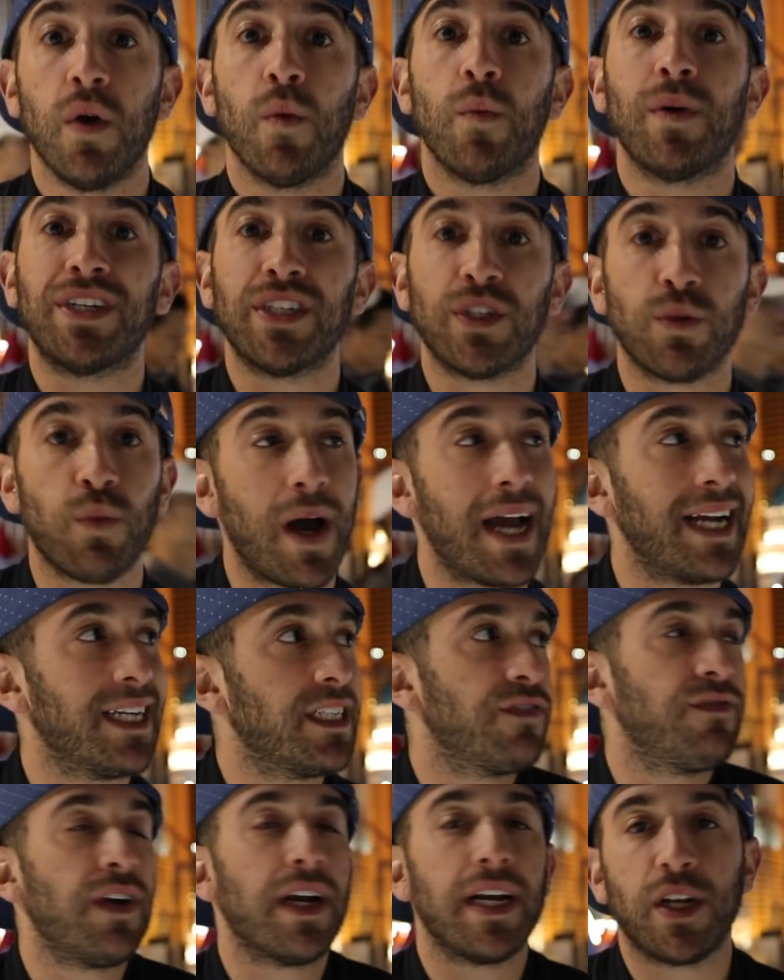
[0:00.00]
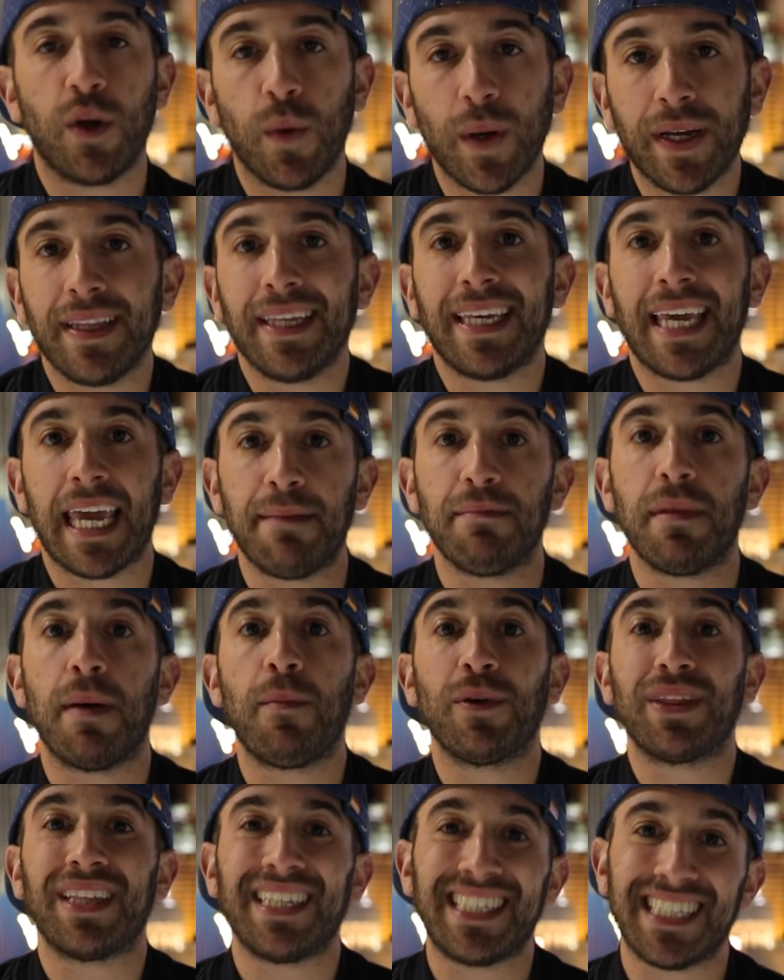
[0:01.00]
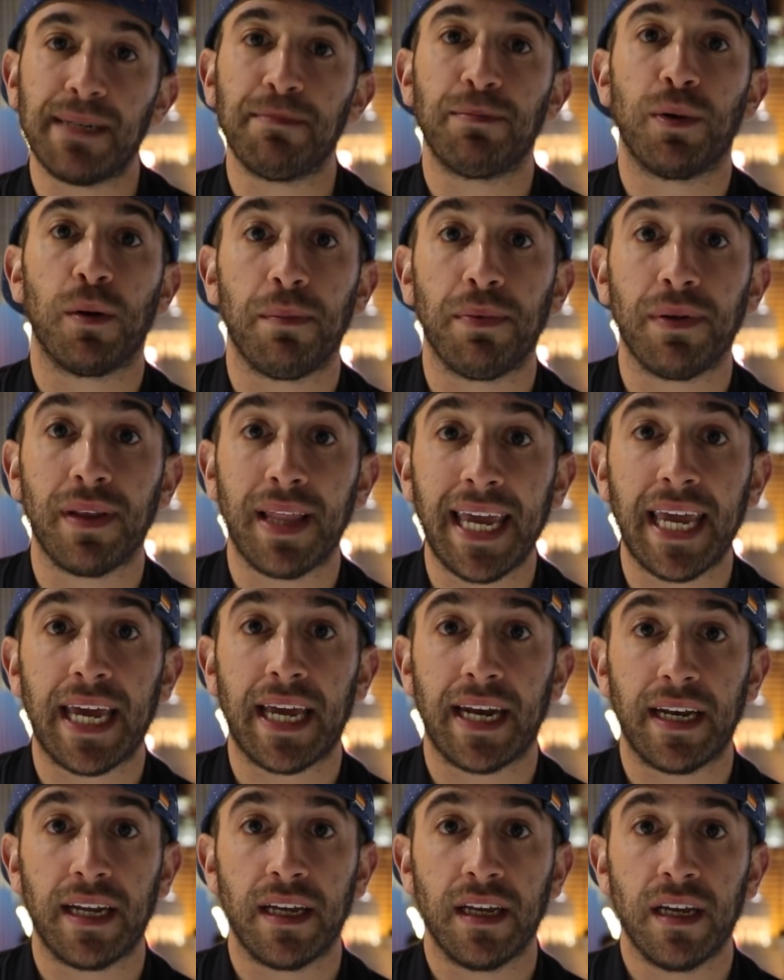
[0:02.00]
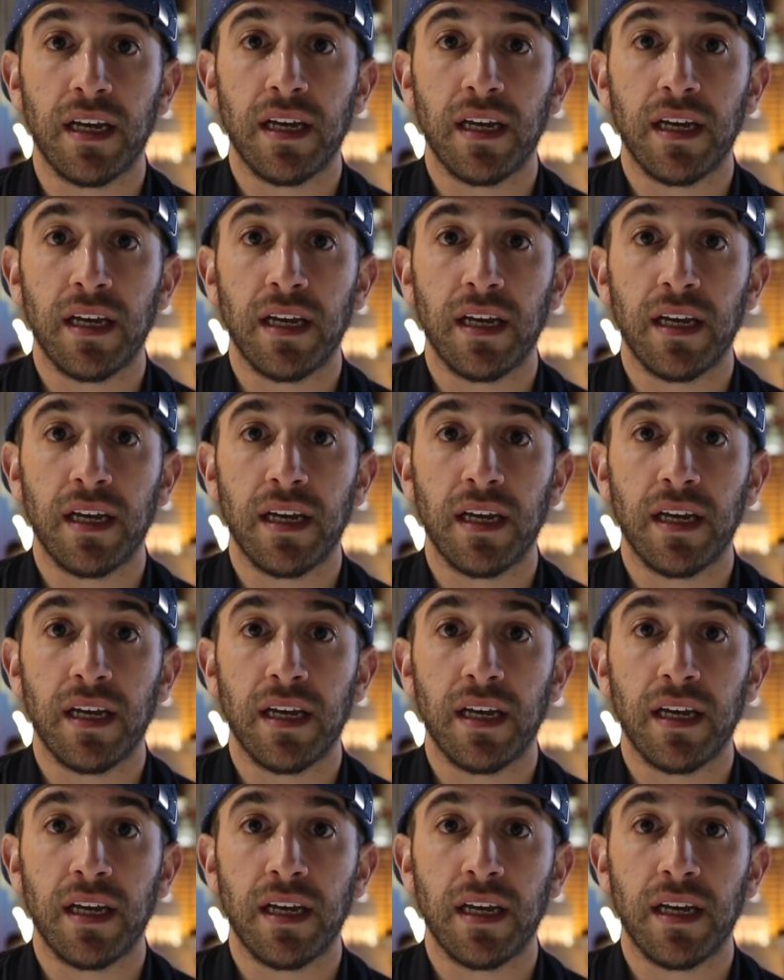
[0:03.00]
which is why I just very quickly came up with a simple plan.